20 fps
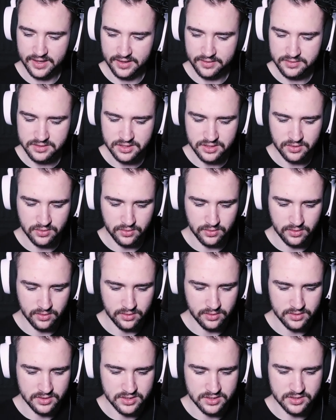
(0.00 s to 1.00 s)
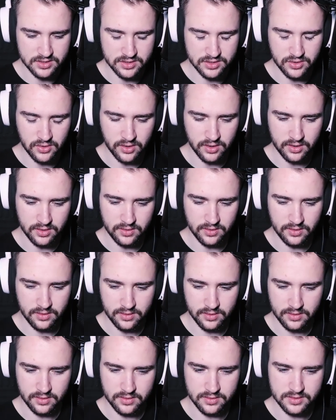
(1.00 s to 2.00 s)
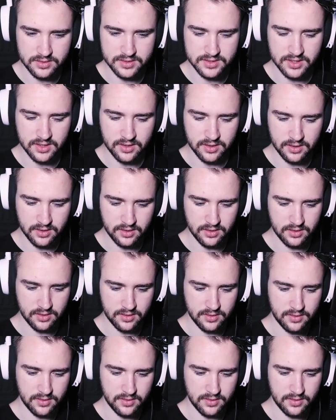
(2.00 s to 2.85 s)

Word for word: That was cool. Just a short little song.